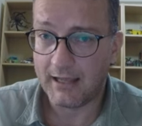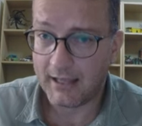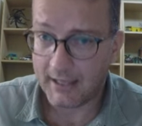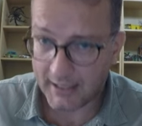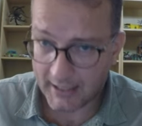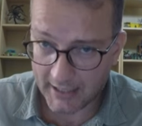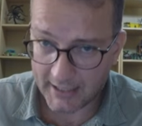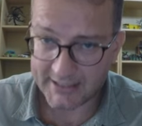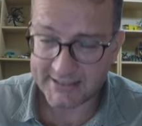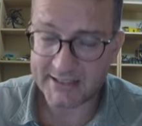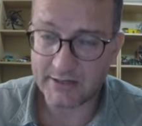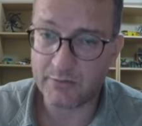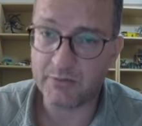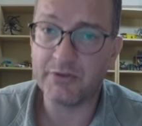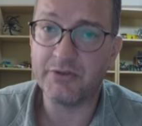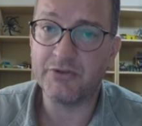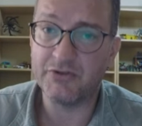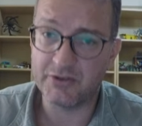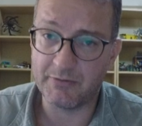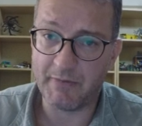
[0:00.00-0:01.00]
as someone
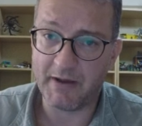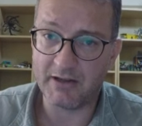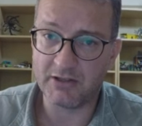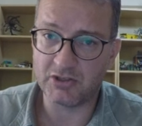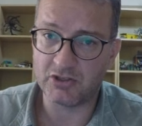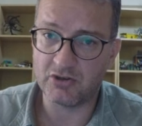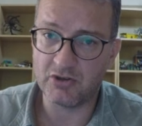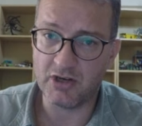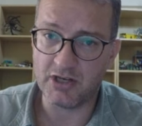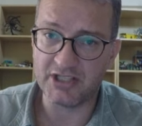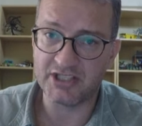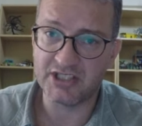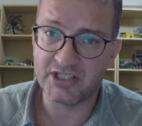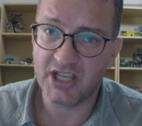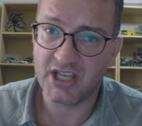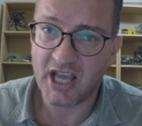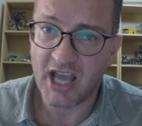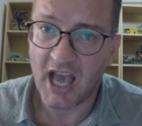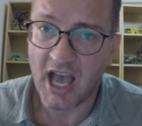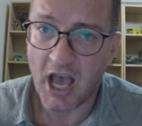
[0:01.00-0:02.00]
who's about to cross,
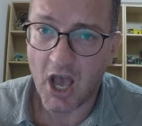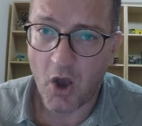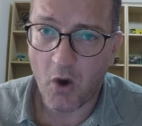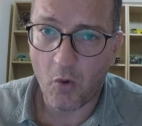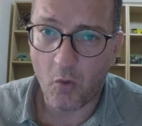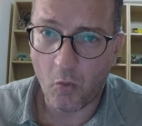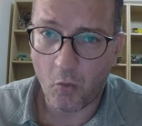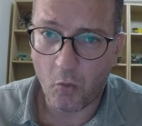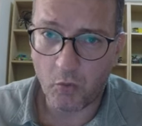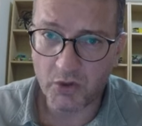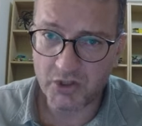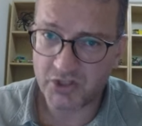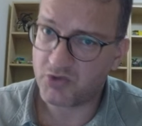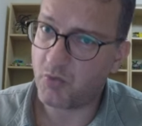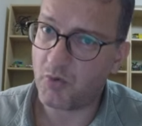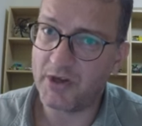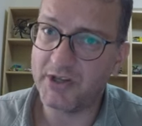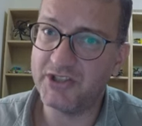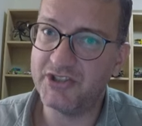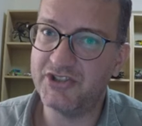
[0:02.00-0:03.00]
which
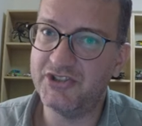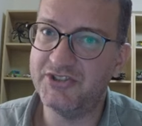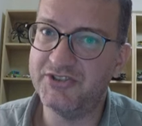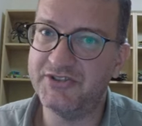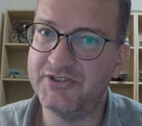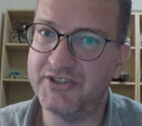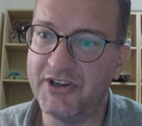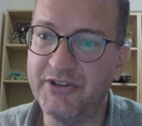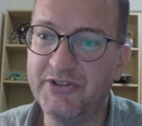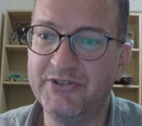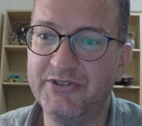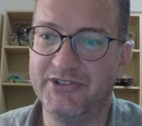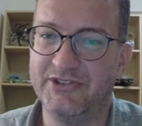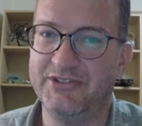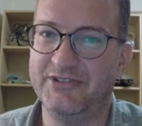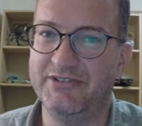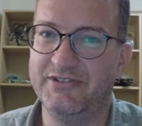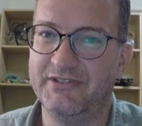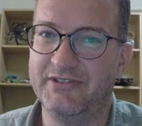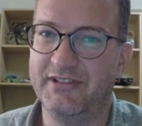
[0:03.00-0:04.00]
one do you go
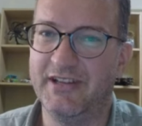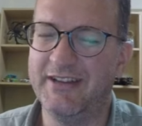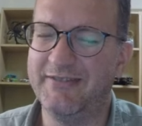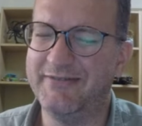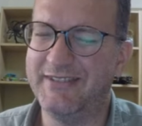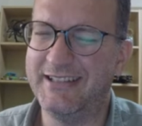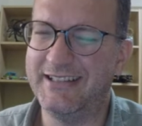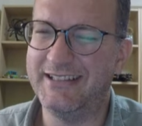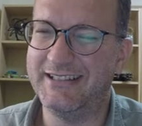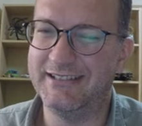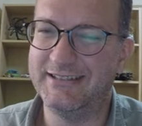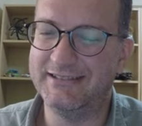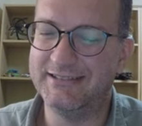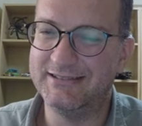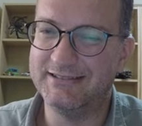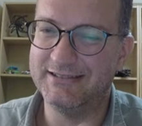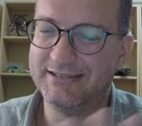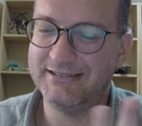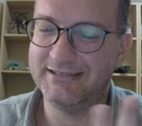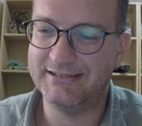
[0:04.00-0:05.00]
to? I mean,
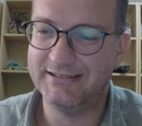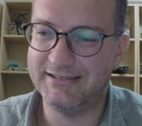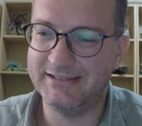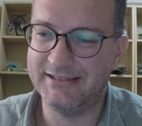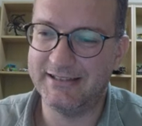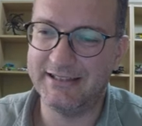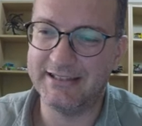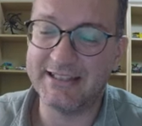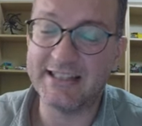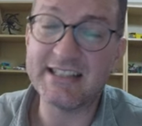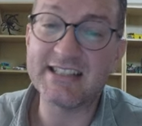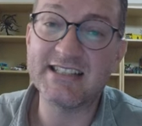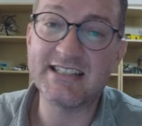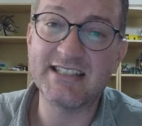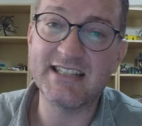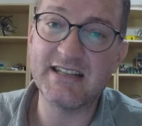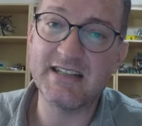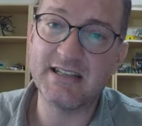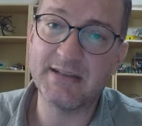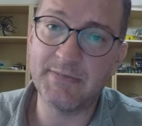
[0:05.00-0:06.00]
there doesn't
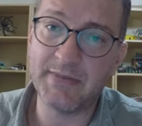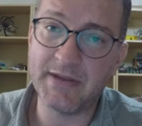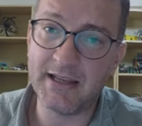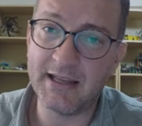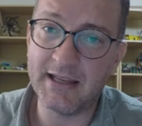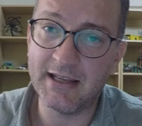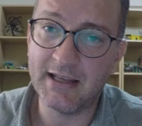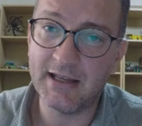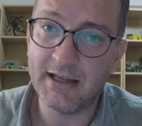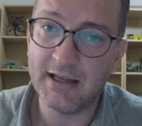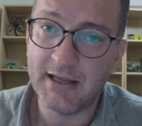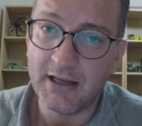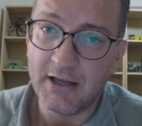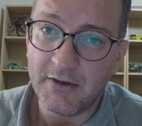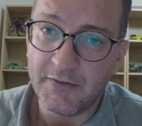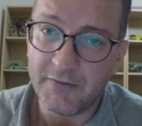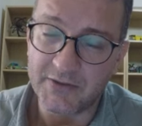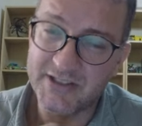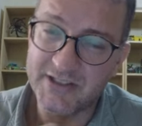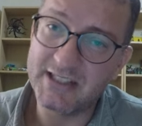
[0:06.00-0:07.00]
seem to be,
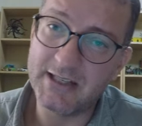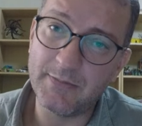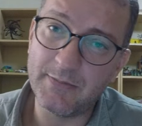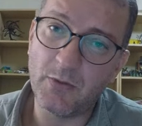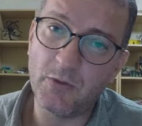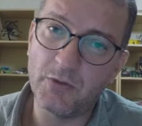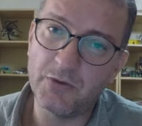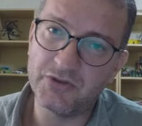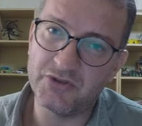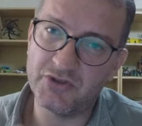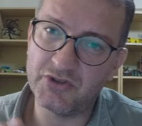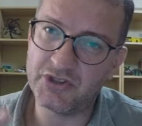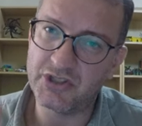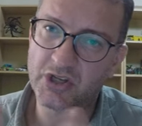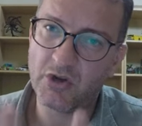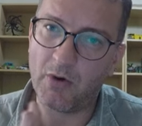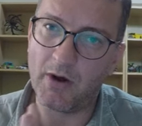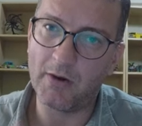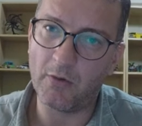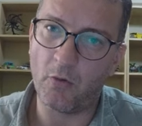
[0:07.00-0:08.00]
for Singapore is usually
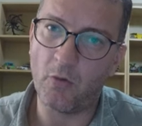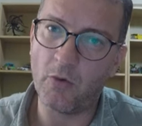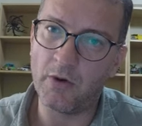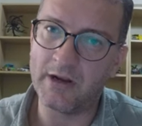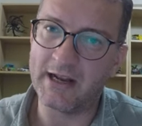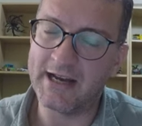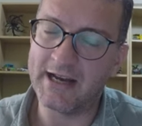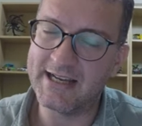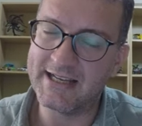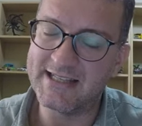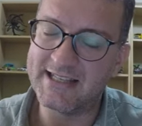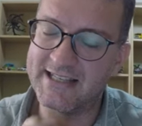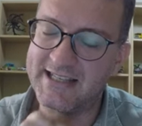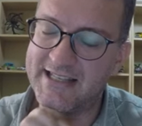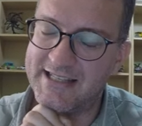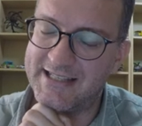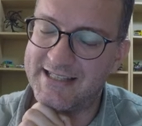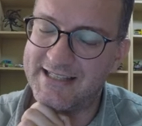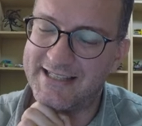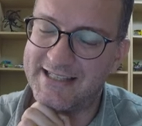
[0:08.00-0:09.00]
quite organized,
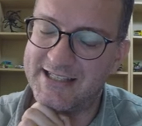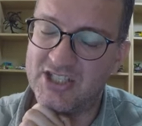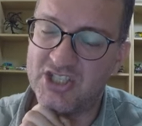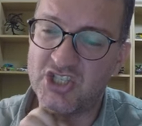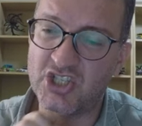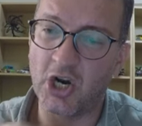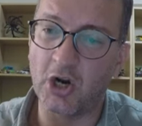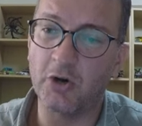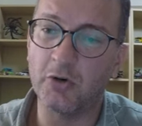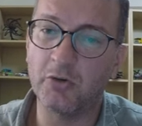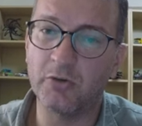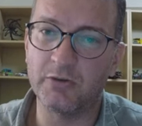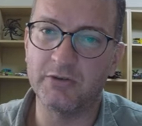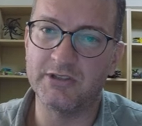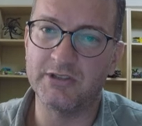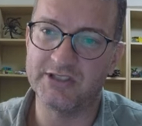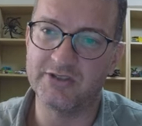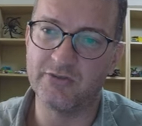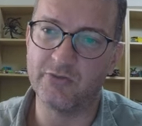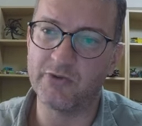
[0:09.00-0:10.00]
there's this total
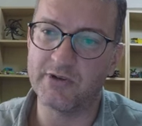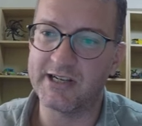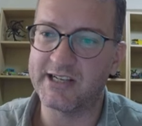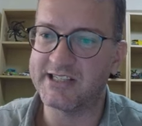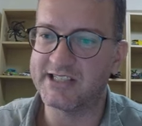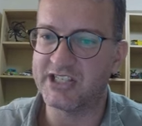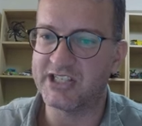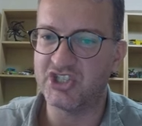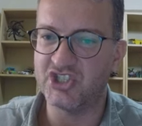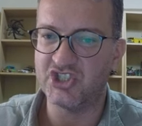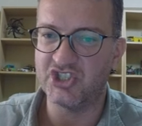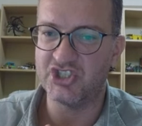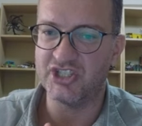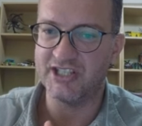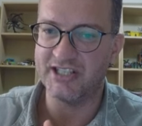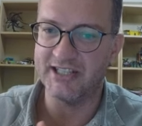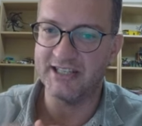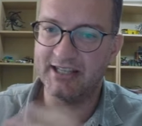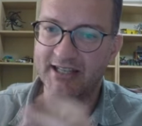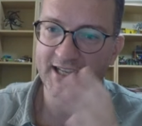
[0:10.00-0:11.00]
disorganization
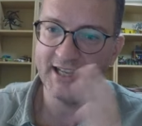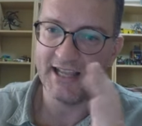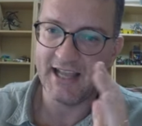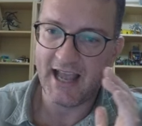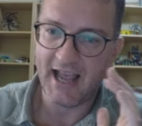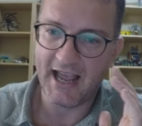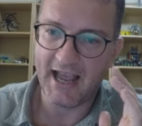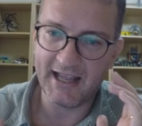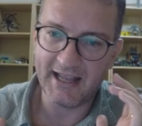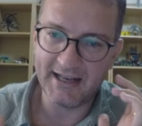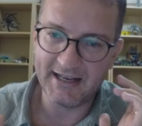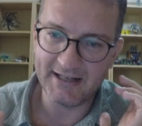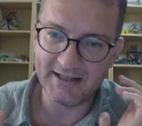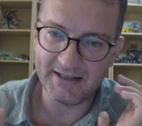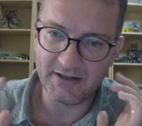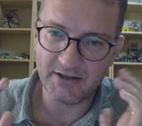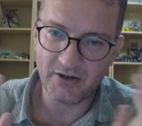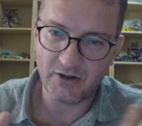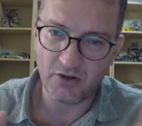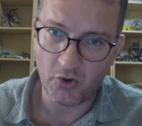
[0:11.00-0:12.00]
here.
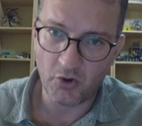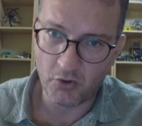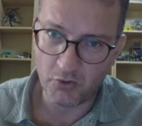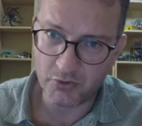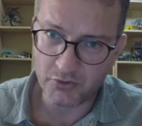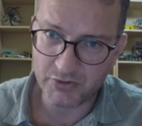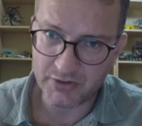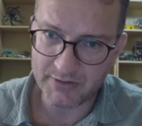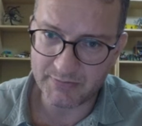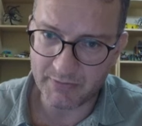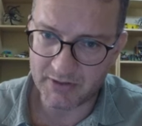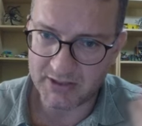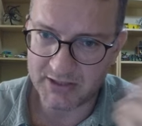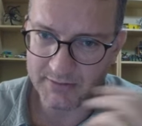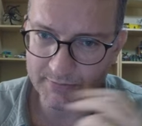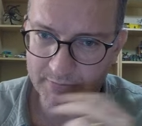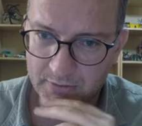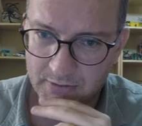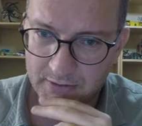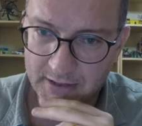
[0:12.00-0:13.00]
And who's
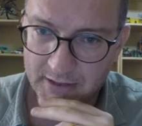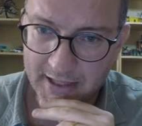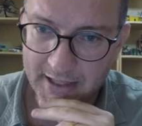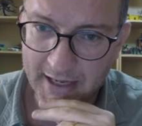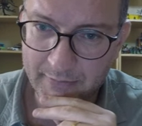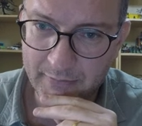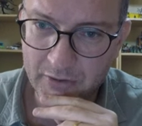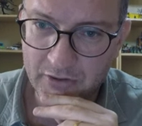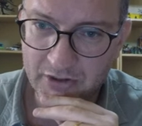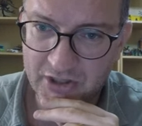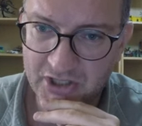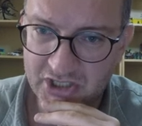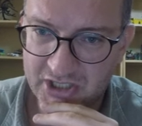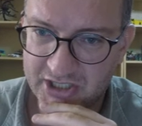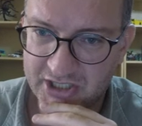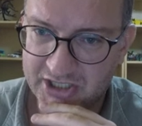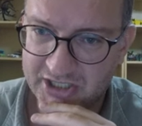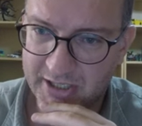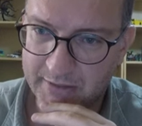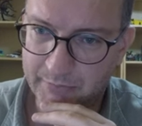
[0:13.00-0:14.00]
responsible? Immigration
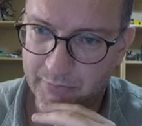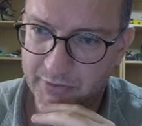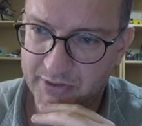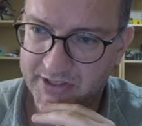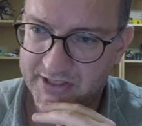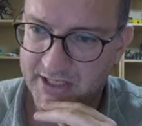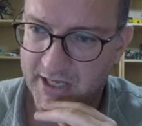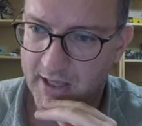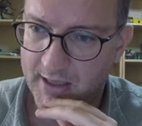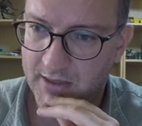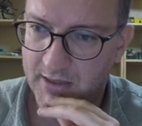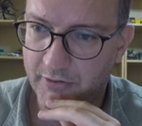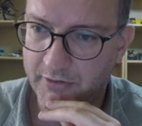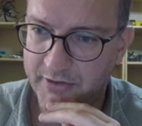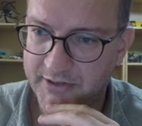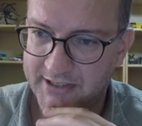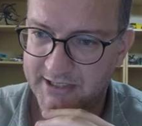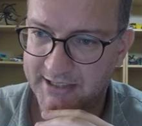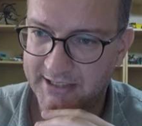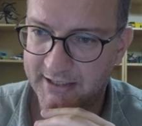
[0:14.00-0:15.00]
and Checkpoints
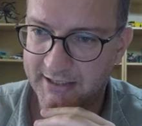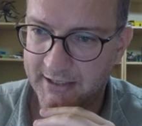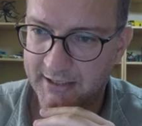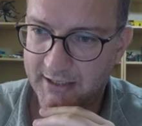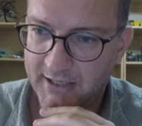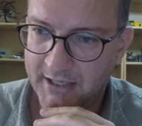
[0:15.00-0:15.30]
Authority.